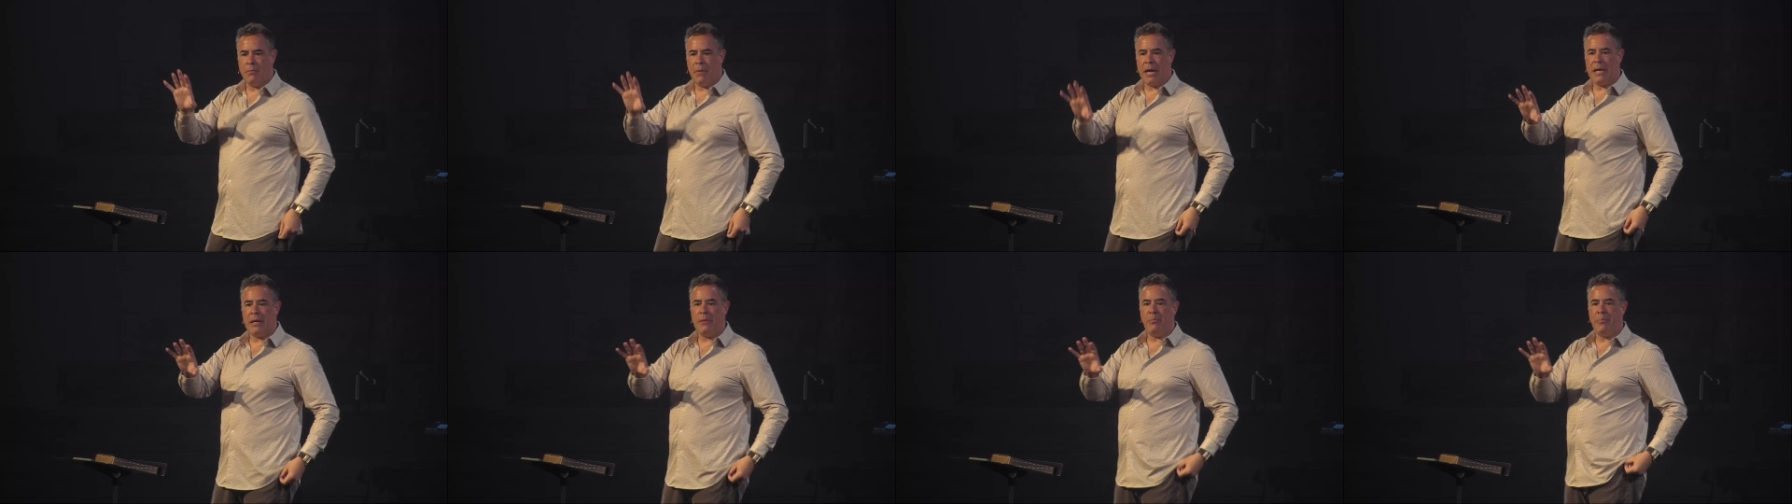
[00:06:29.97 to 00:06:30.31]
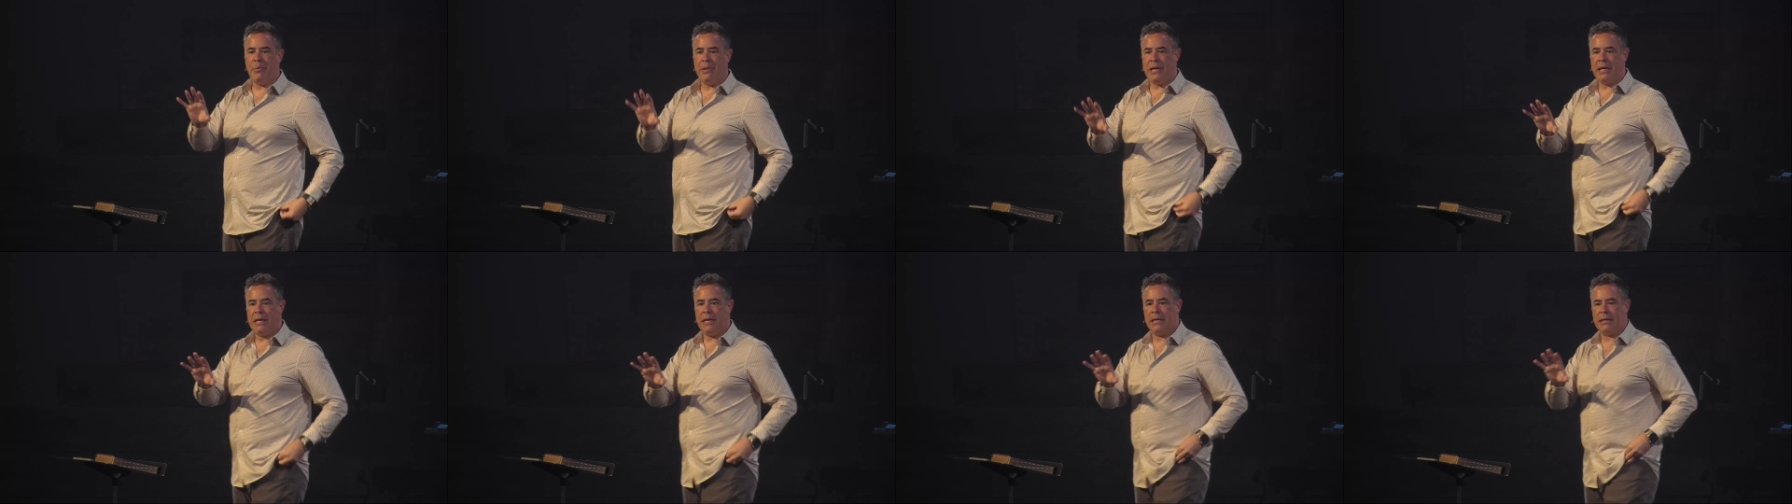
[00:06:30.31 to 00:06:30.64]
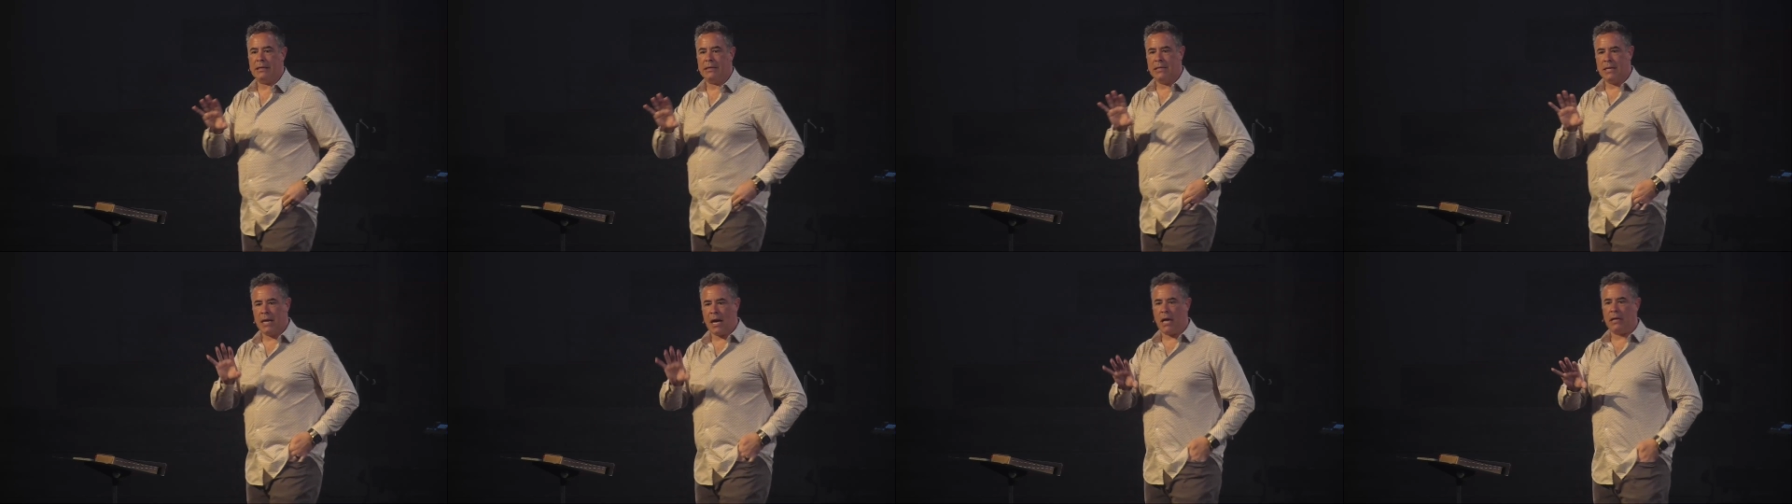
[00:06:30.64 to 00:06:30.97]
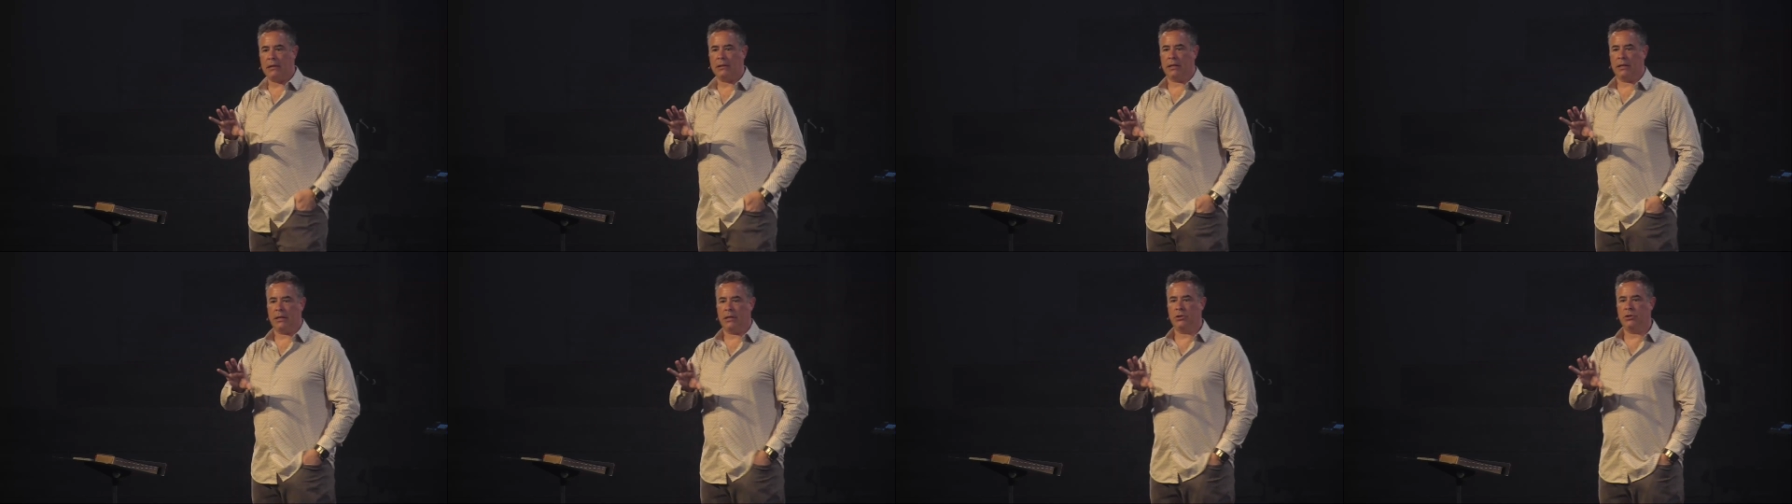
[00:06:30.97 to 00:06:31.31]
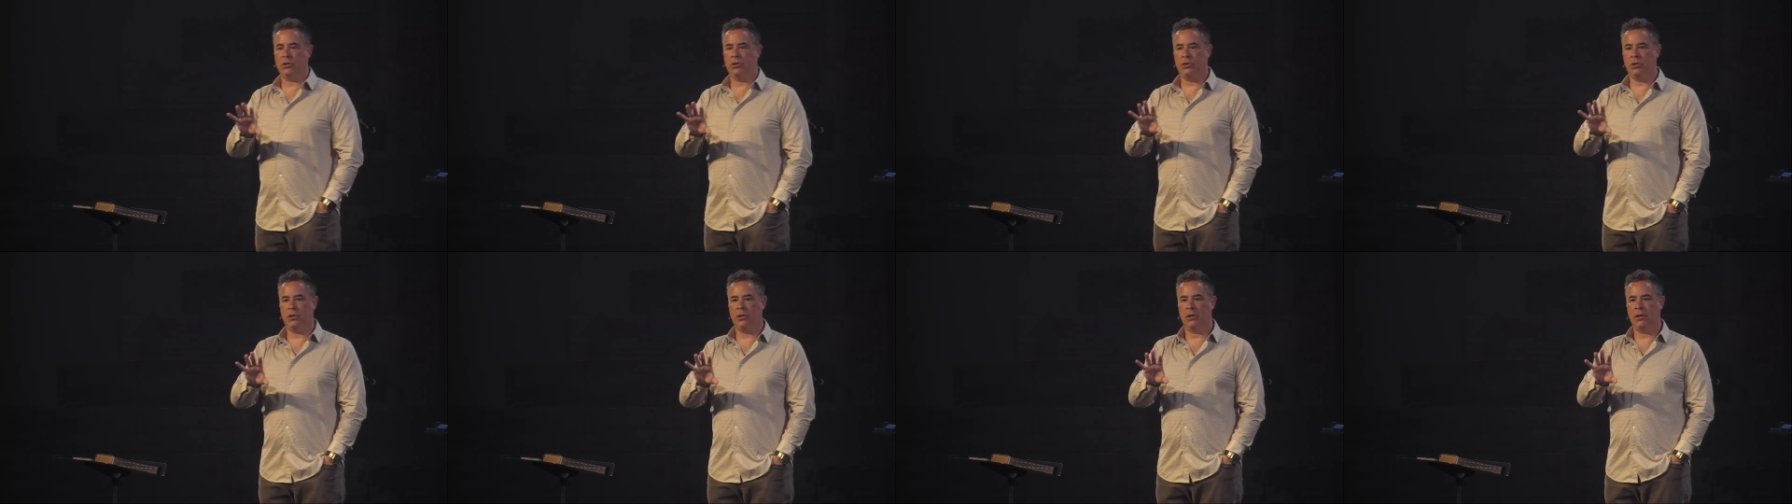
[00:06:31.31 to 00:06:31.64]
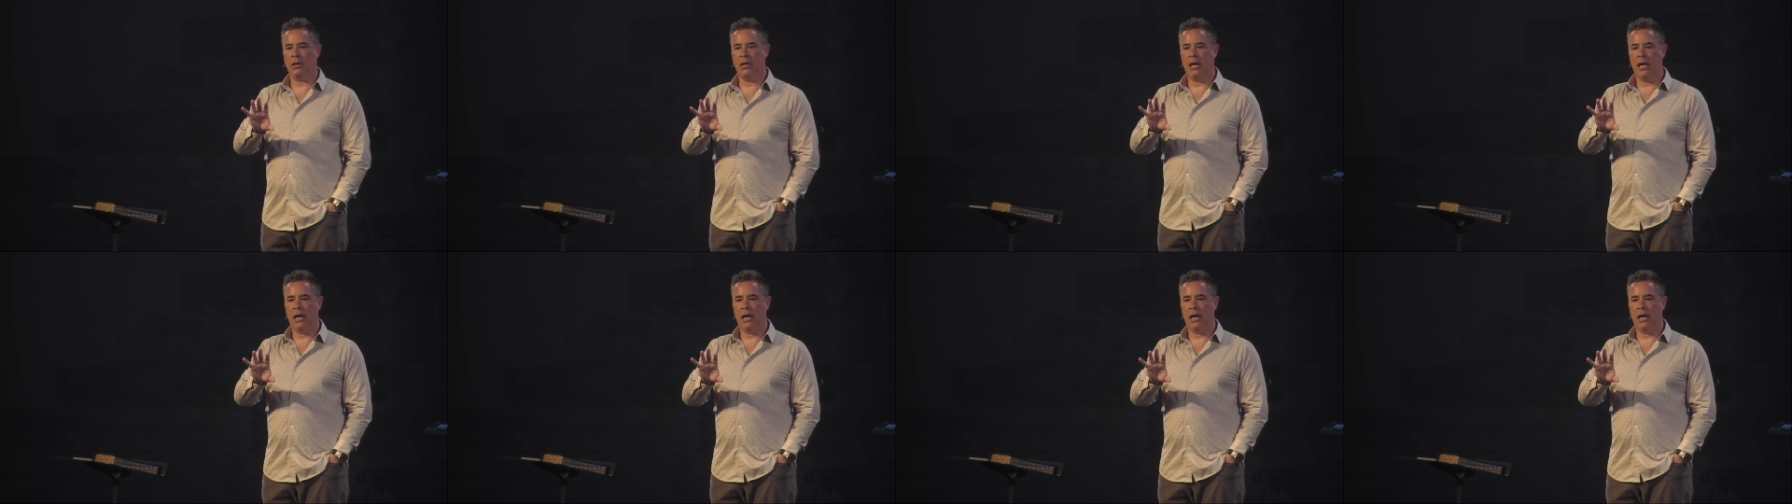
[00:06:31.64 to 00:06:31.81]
might be acknowledged